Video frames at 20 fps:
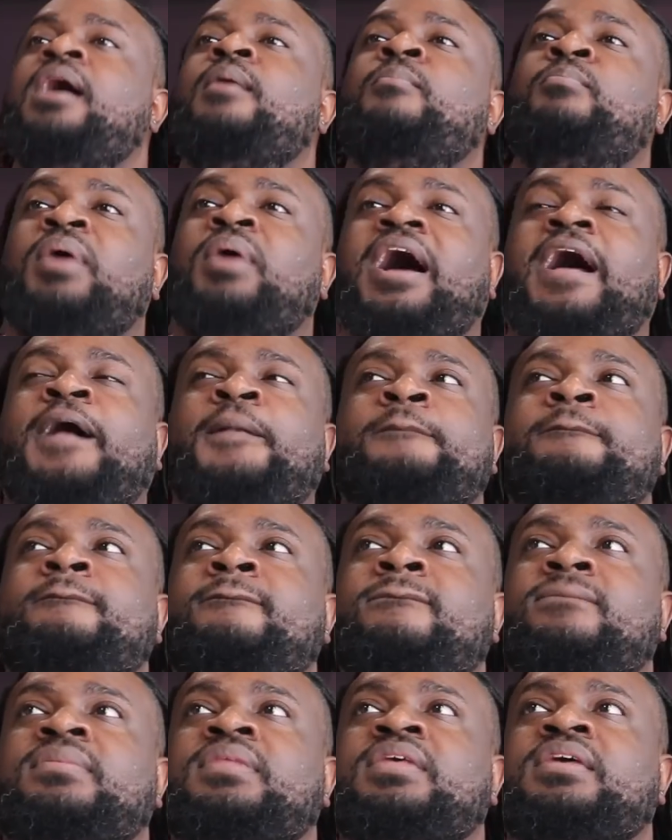
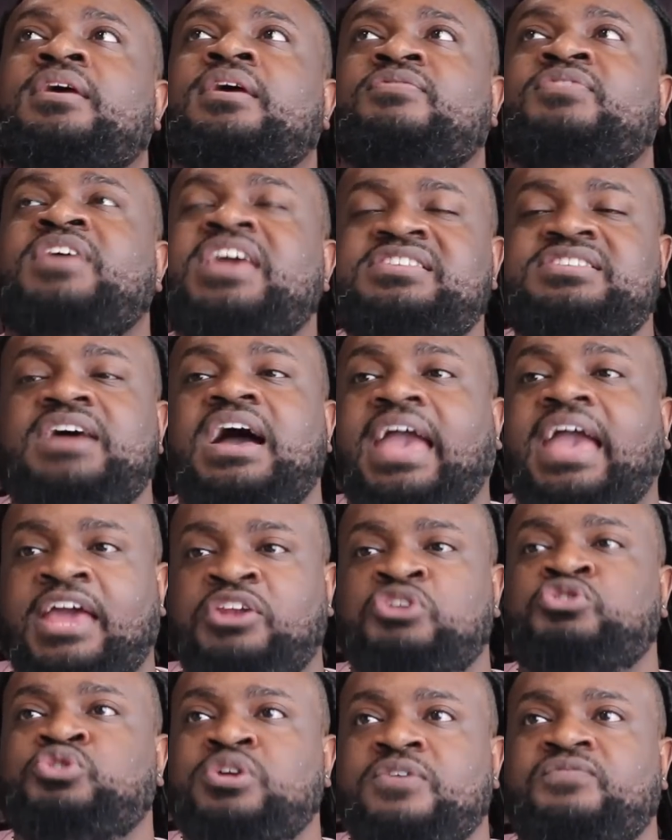But these are
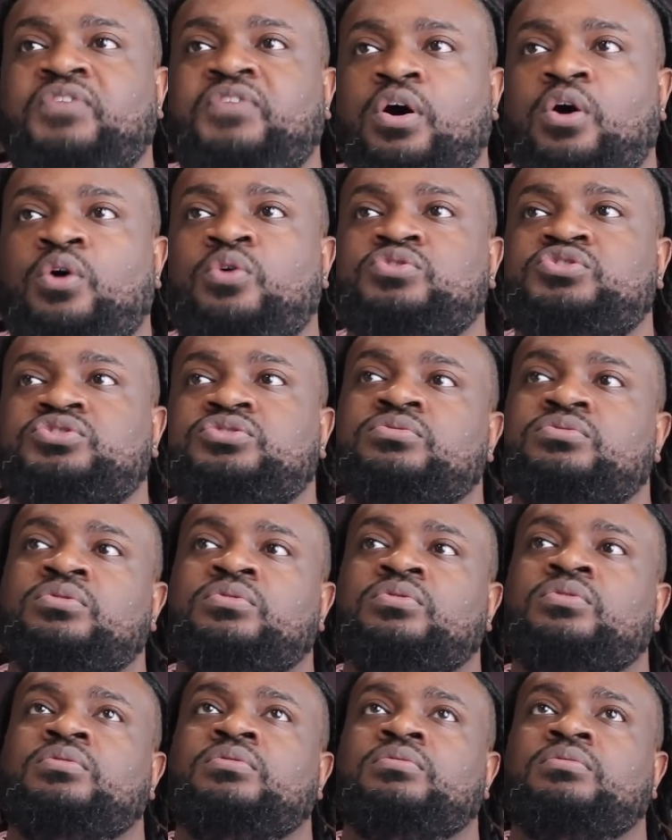industry folks,
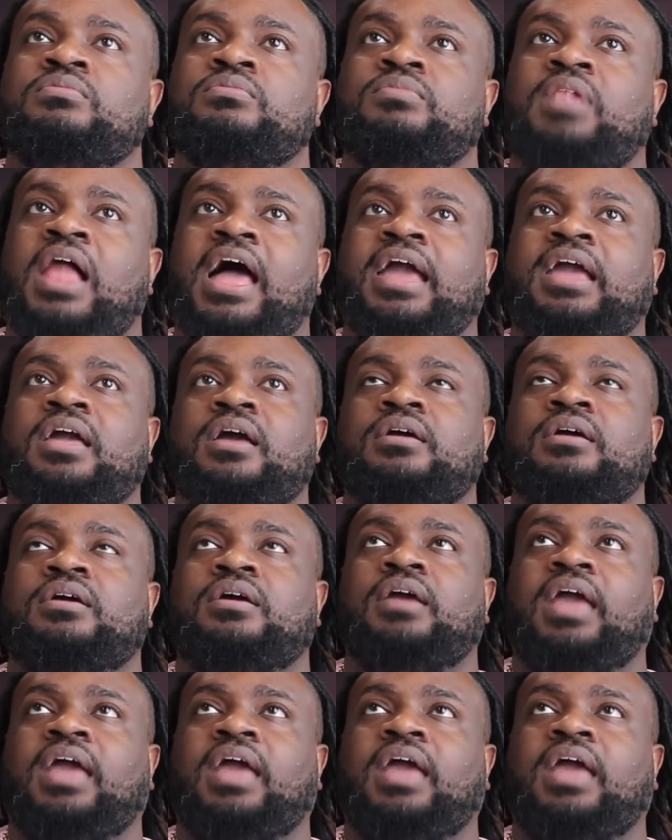like,